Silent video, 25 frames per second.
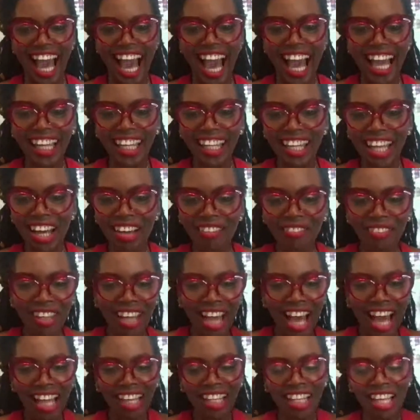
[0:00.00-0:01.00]
I love it.
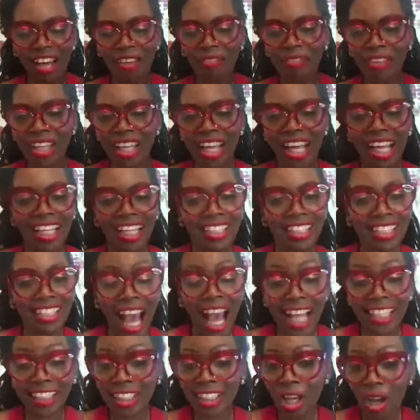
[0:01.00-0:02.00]

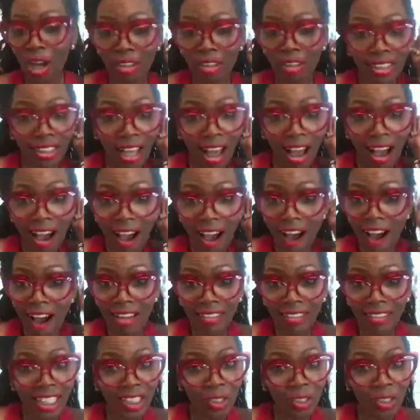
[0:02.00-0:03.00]
I told y'all
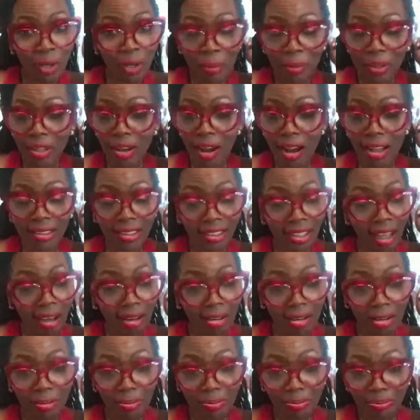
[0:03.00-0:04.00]
all these women are
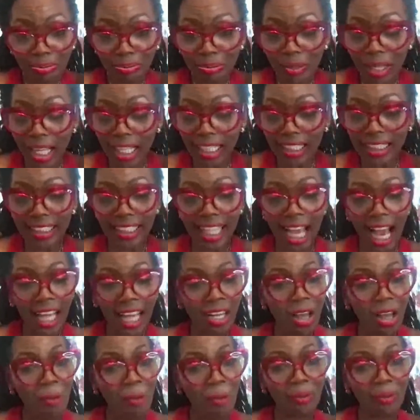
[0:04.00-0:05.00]
dope.
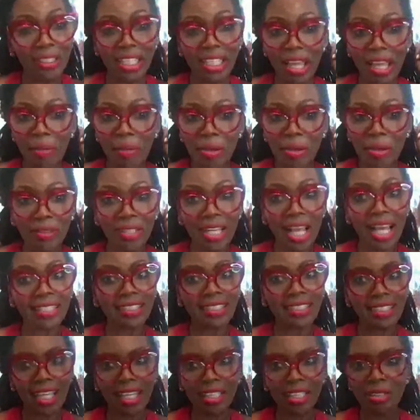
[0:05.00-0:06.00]
Y'all don't believe me when
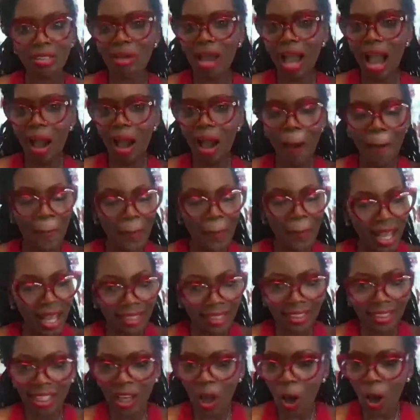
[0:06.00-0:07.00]
I tell you how
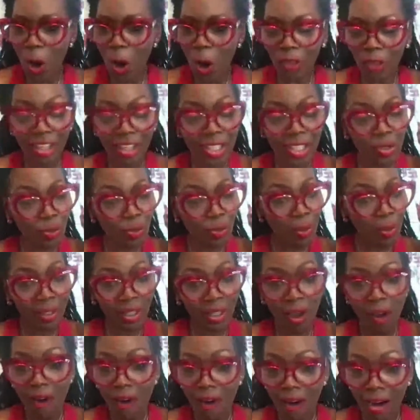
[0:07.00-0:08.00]
amazing all these women
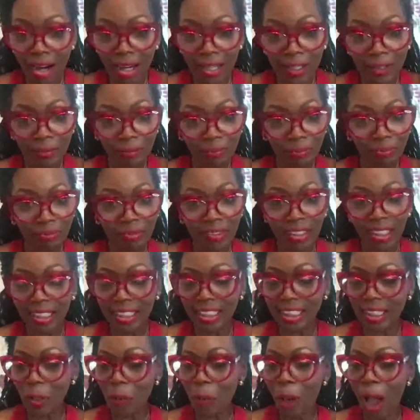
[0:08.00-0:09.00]
are.
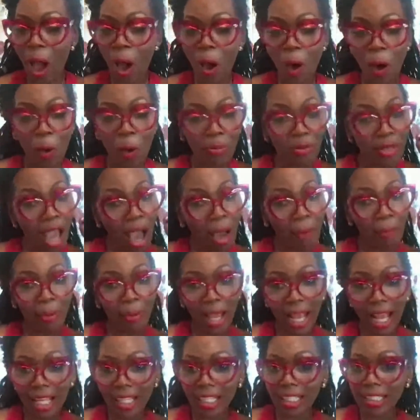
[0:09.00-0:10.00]
So I hope y'all
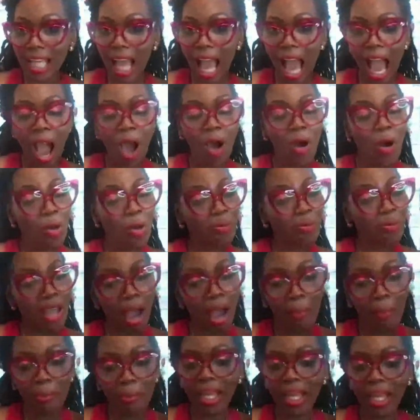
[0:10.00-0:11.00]
paying
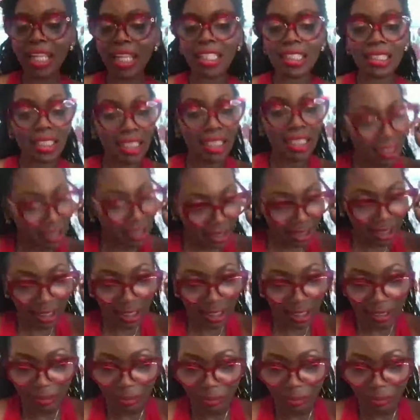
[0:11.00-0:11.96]
attention.